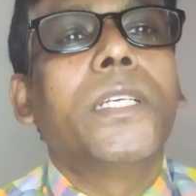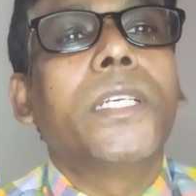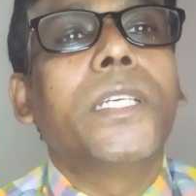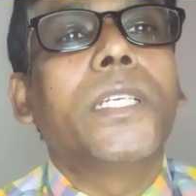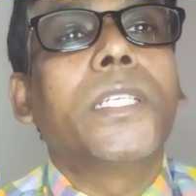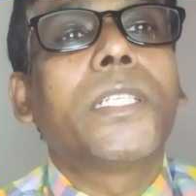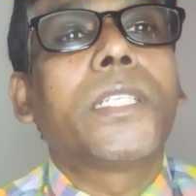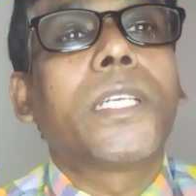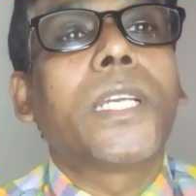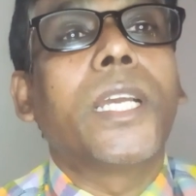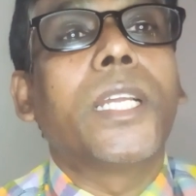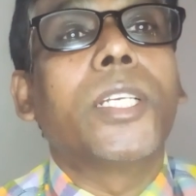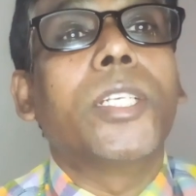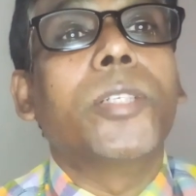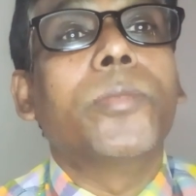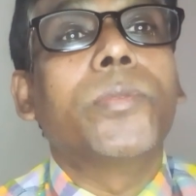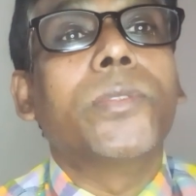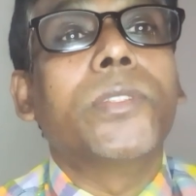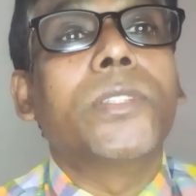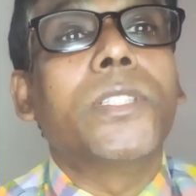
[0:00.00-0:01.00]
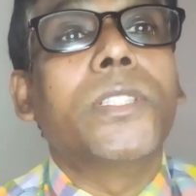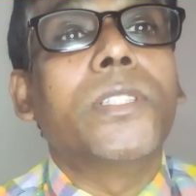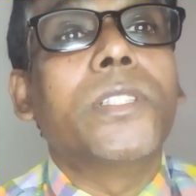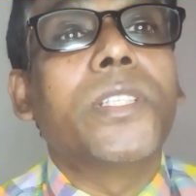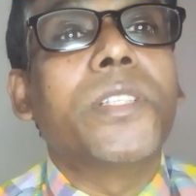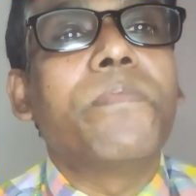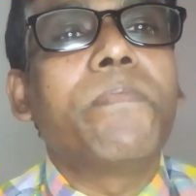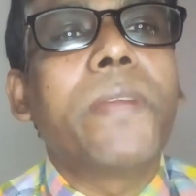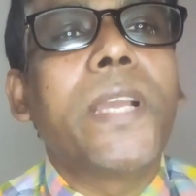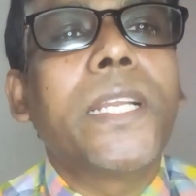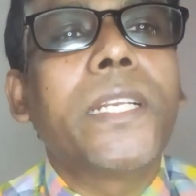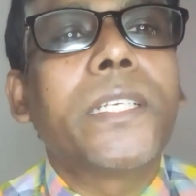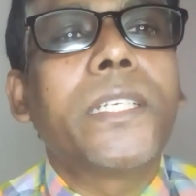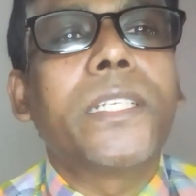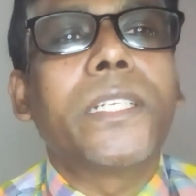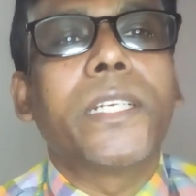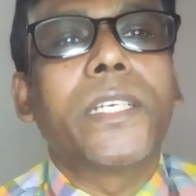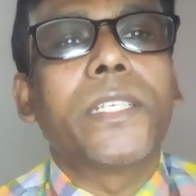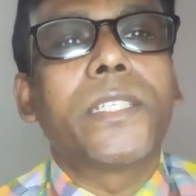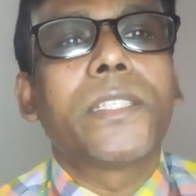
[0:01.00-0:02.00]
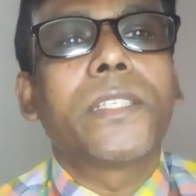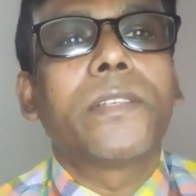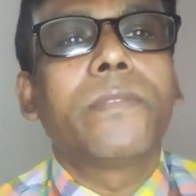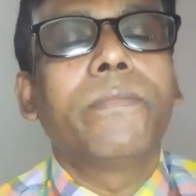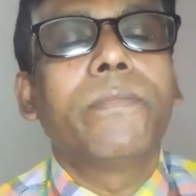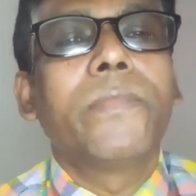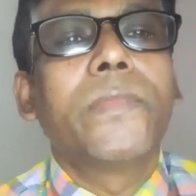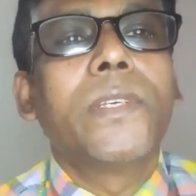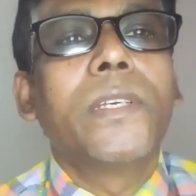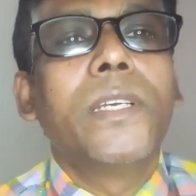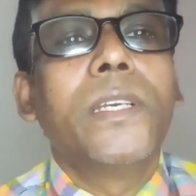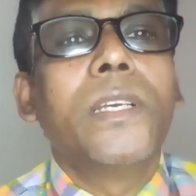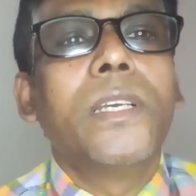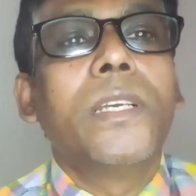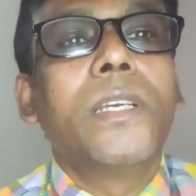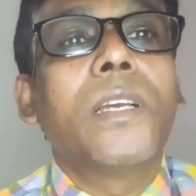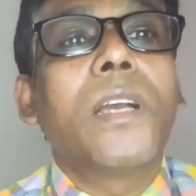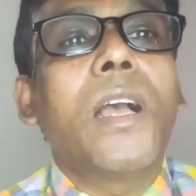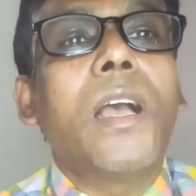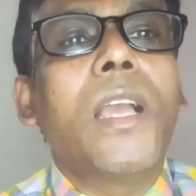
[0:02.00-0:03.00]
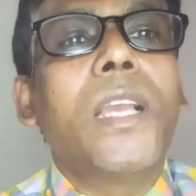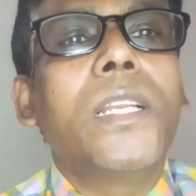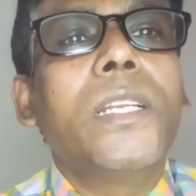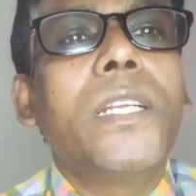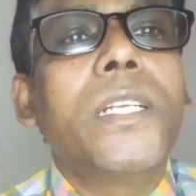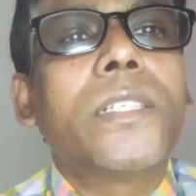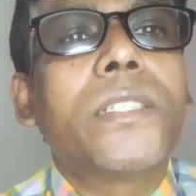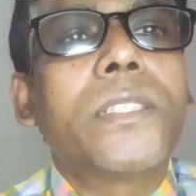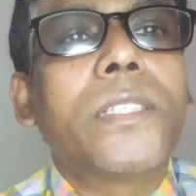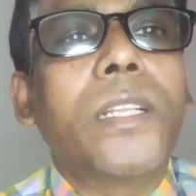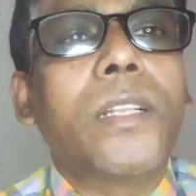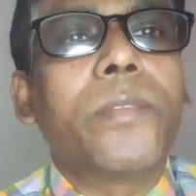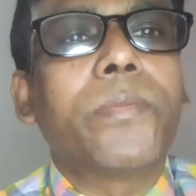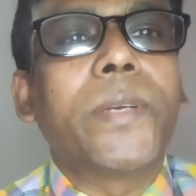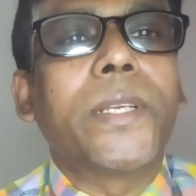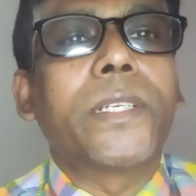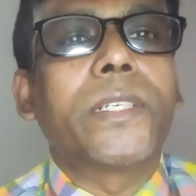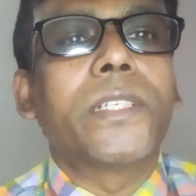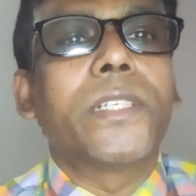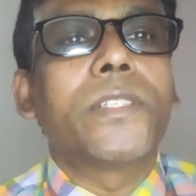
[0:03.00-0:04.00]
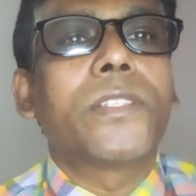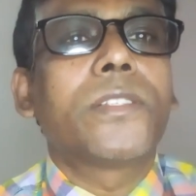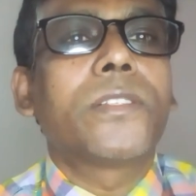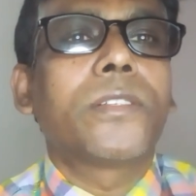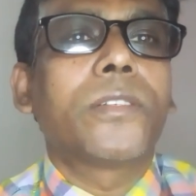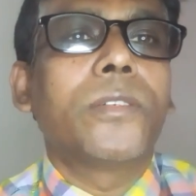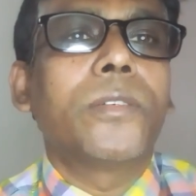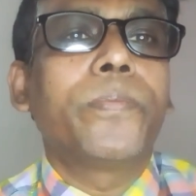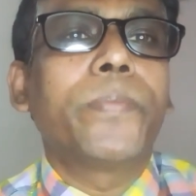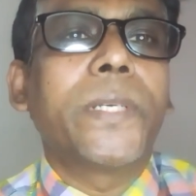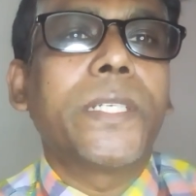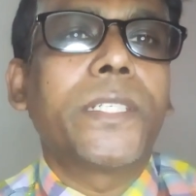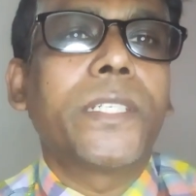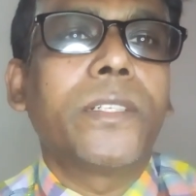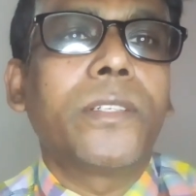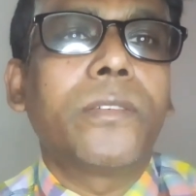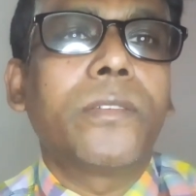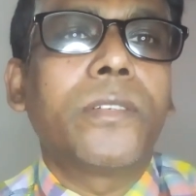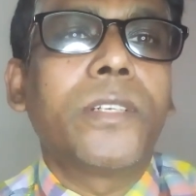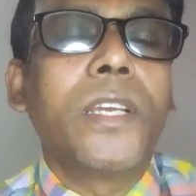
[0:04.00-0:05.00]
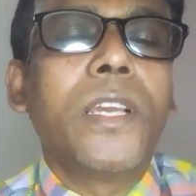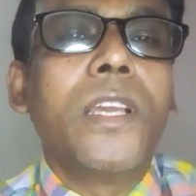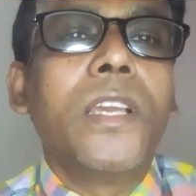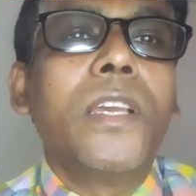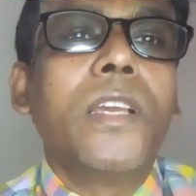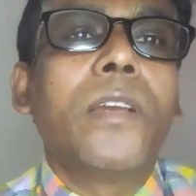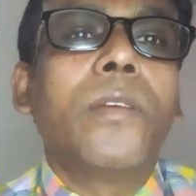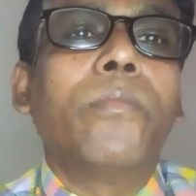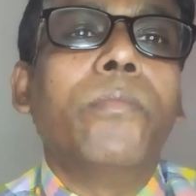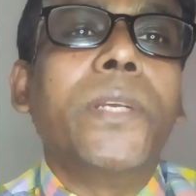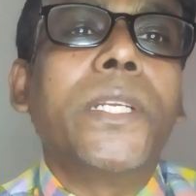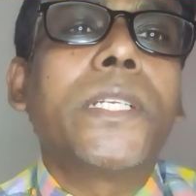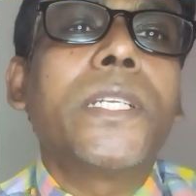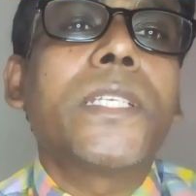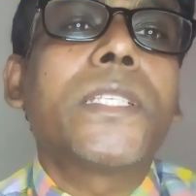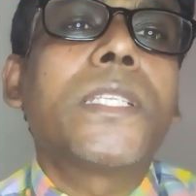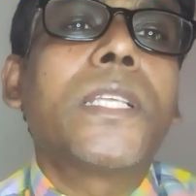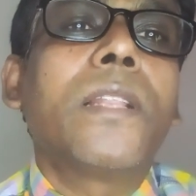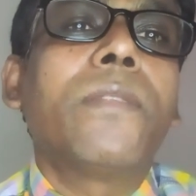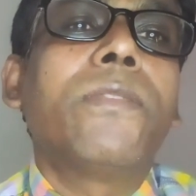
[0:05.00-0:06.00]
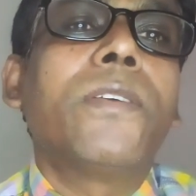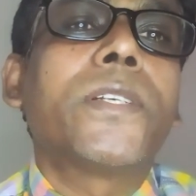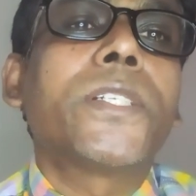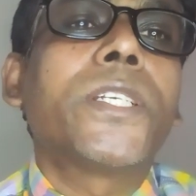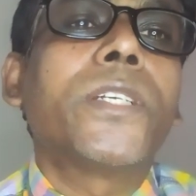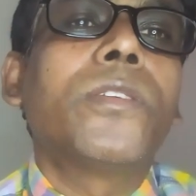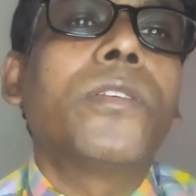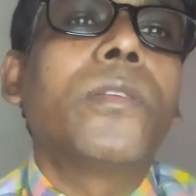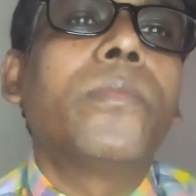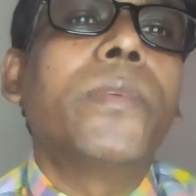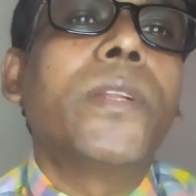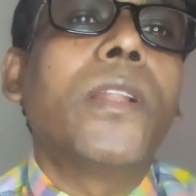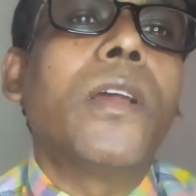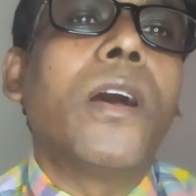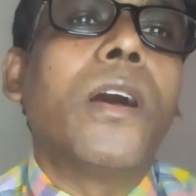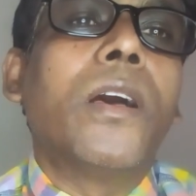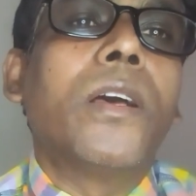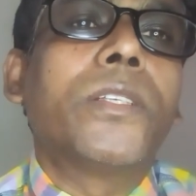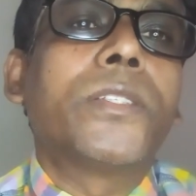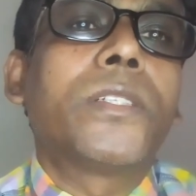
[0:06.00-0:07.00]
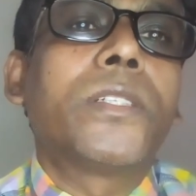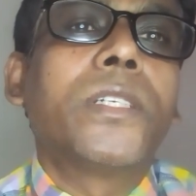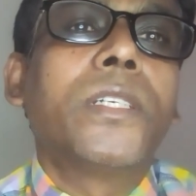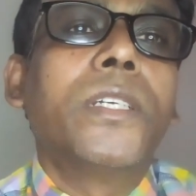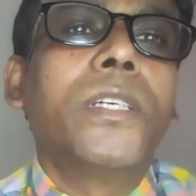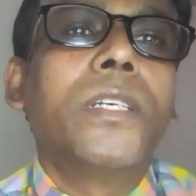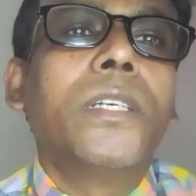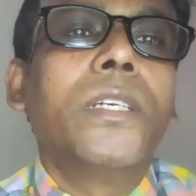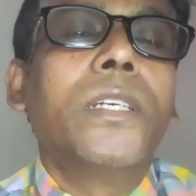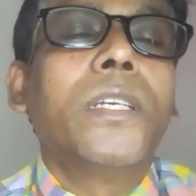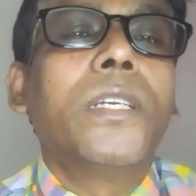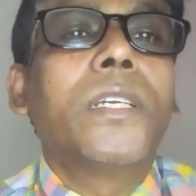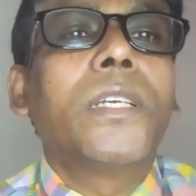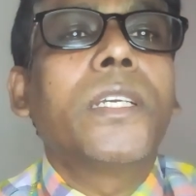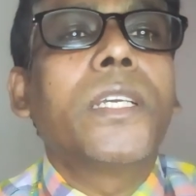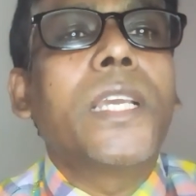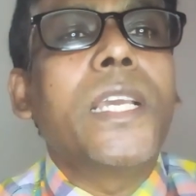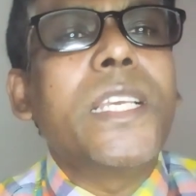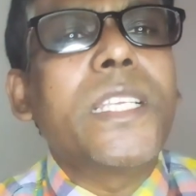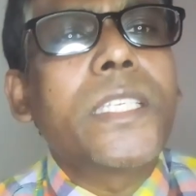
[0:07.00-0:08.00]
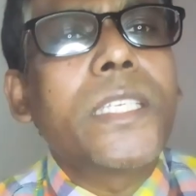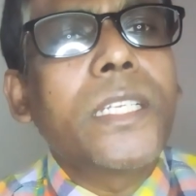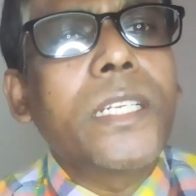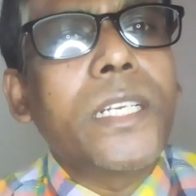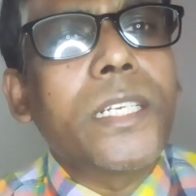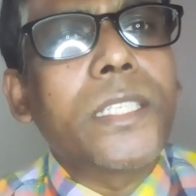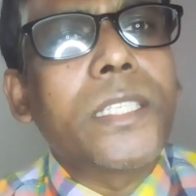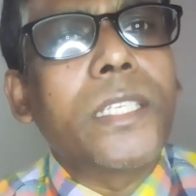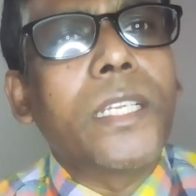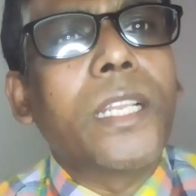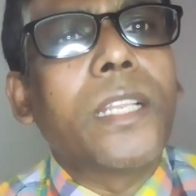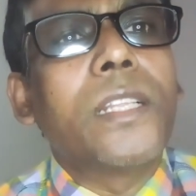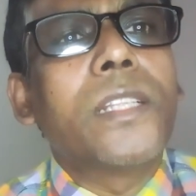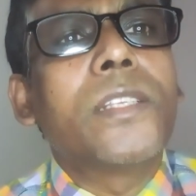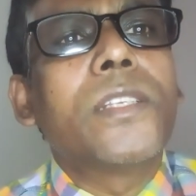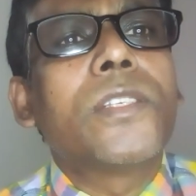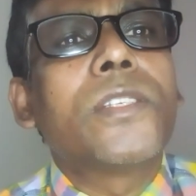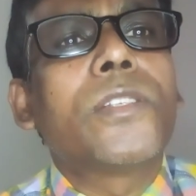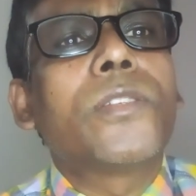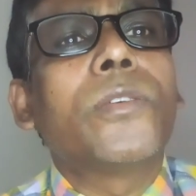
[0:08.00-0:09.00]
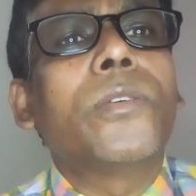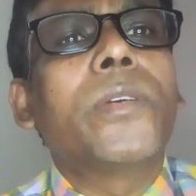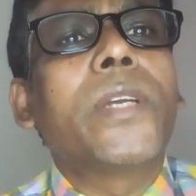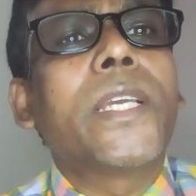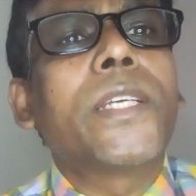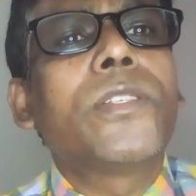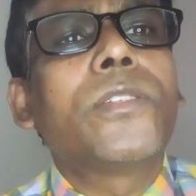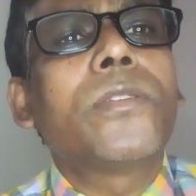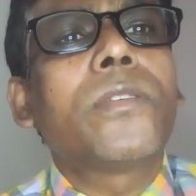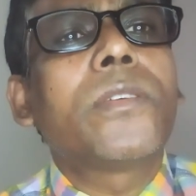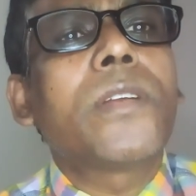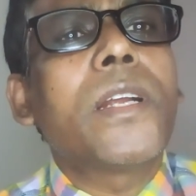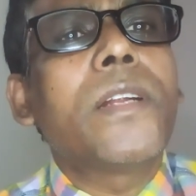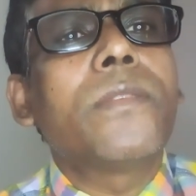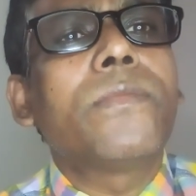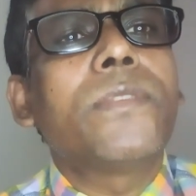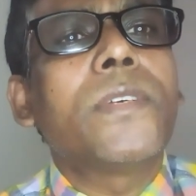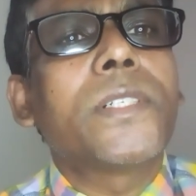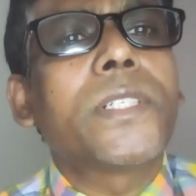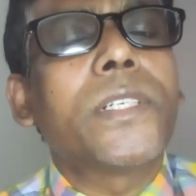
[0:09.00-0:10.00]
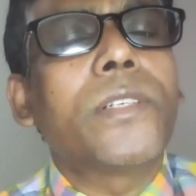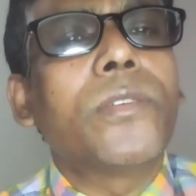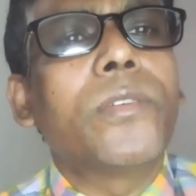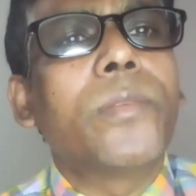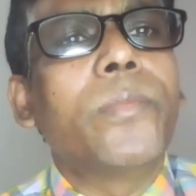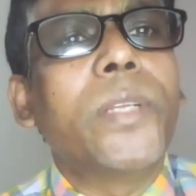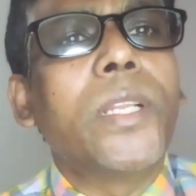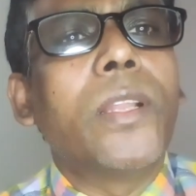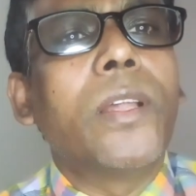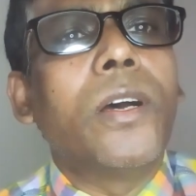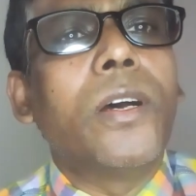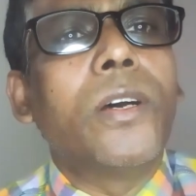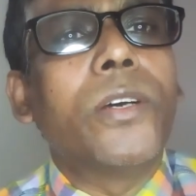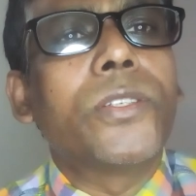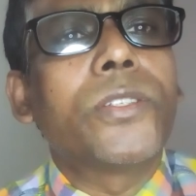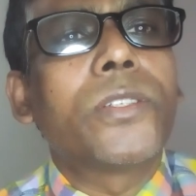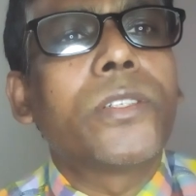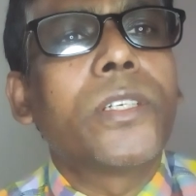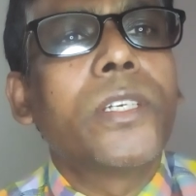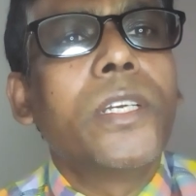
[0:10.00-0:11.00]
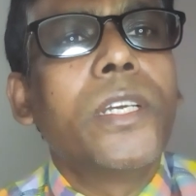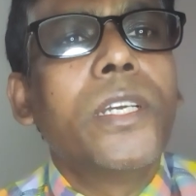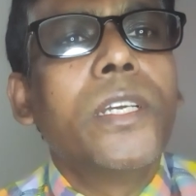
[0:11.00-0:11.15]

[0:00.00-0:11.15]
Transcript: It can deposit in the pancreas, islet cell pancreas. So patient beta cell function will be lost, acinar cell, so exocrine function will be lost.